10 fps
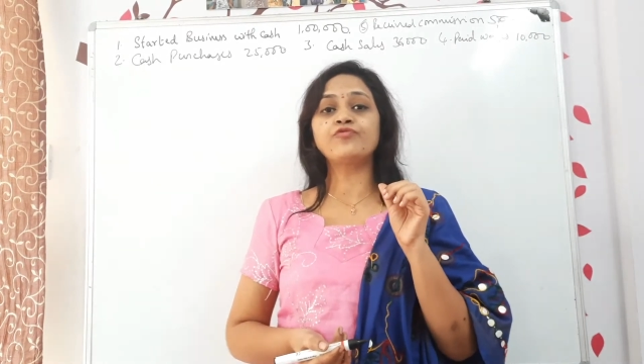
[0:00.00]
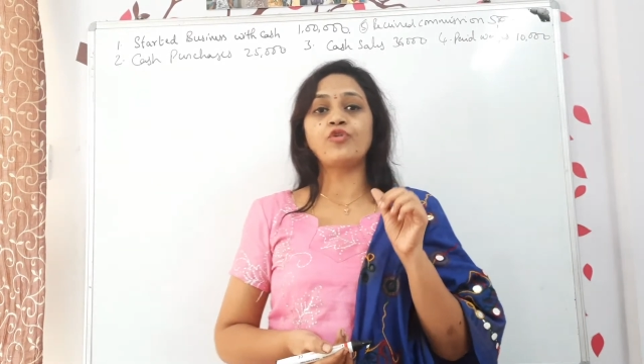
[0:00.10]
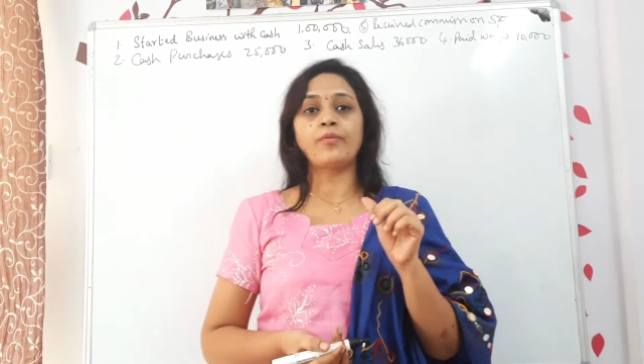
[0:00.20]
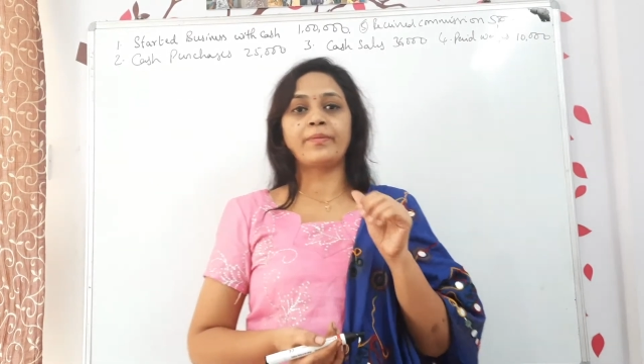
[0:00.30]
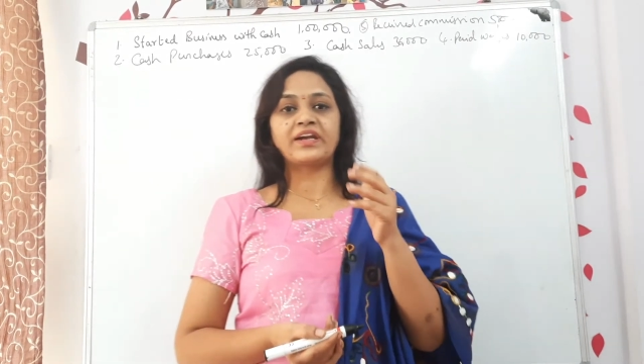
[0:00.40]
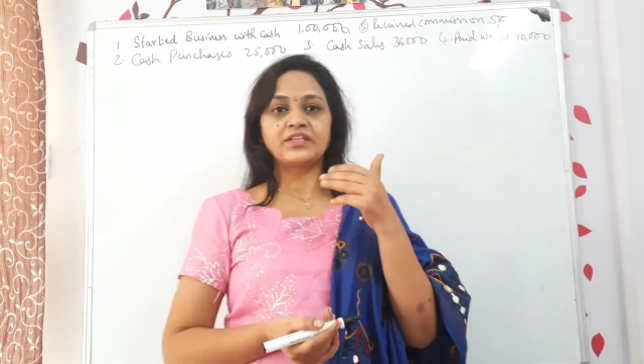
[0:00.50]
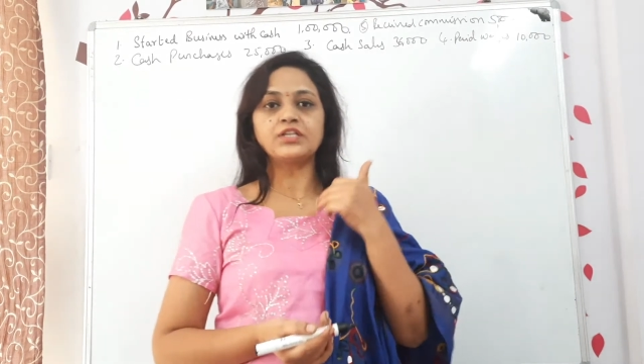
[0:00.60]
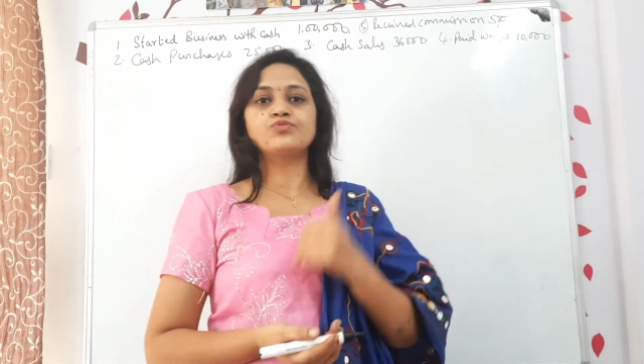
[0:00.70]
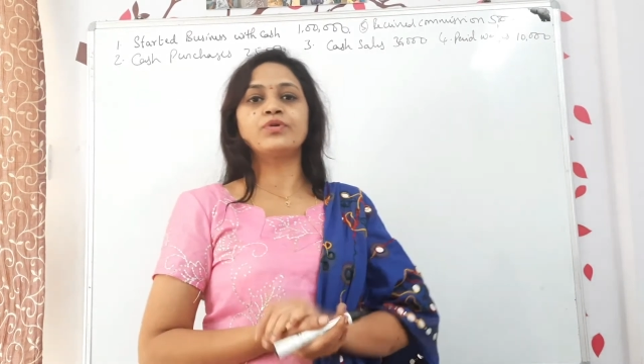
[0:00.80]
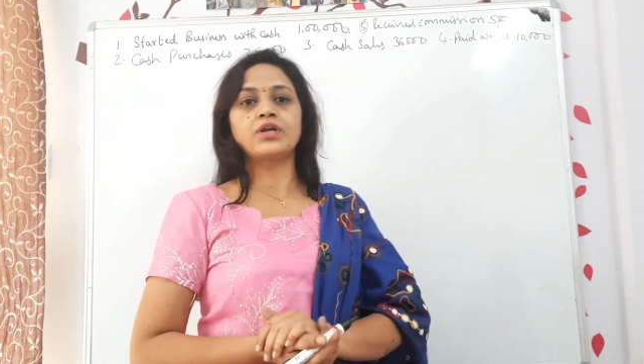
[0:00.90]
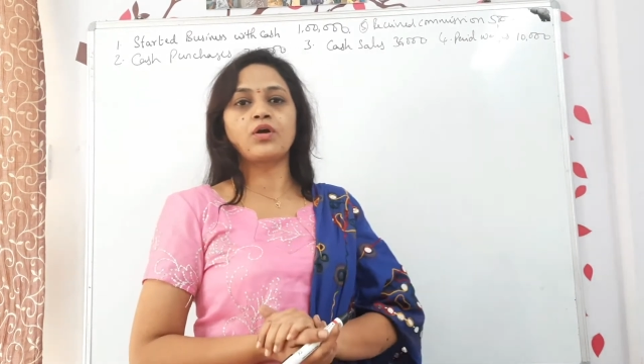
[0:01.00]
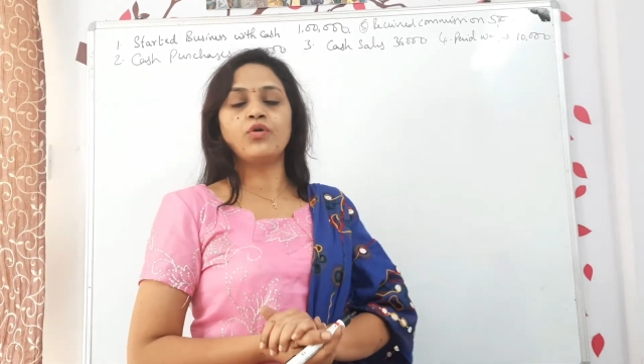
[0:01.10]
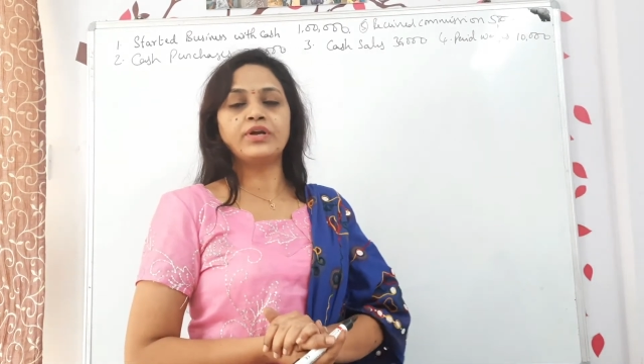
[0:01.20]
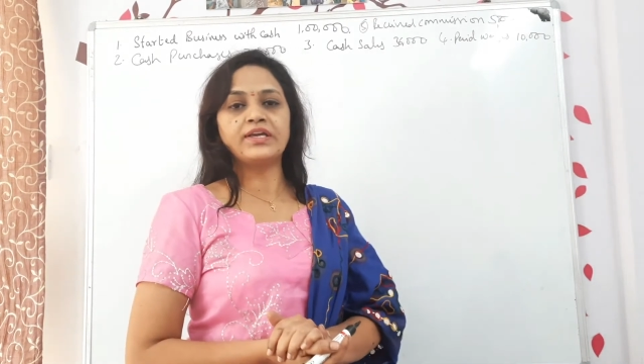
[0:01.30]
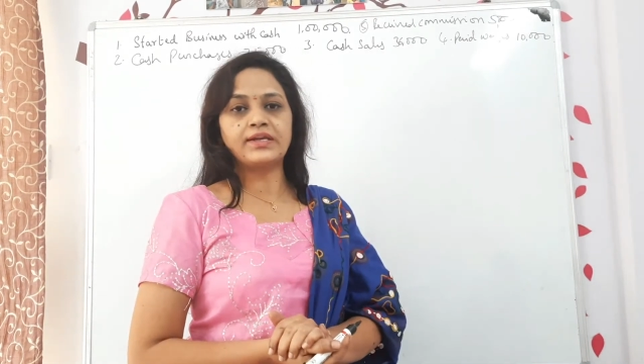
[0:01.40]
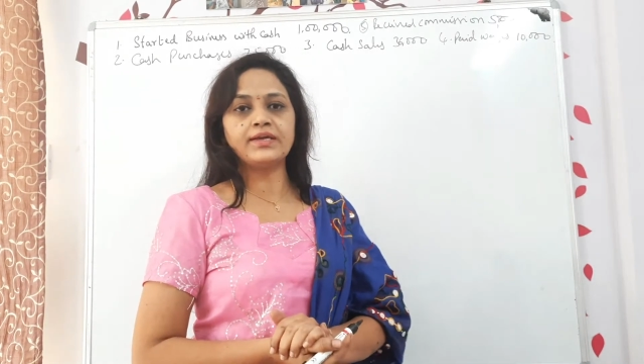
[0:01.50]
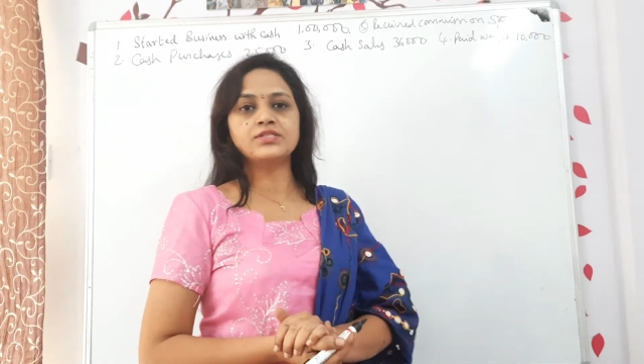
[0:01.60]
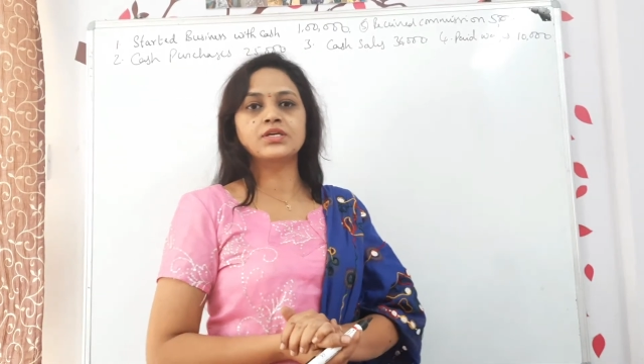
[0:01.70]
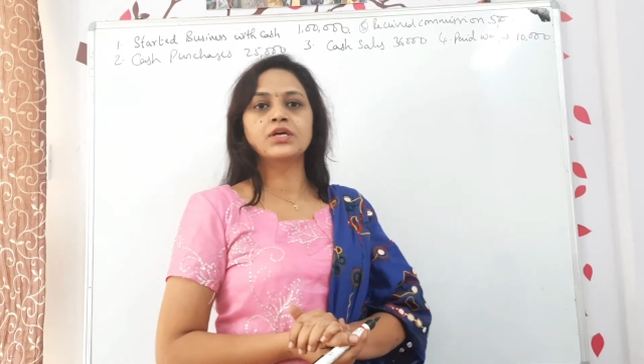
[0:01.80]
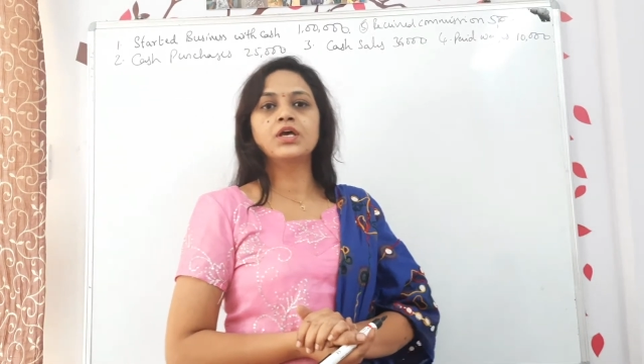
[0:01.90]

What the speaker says: format. That is what accounting, right?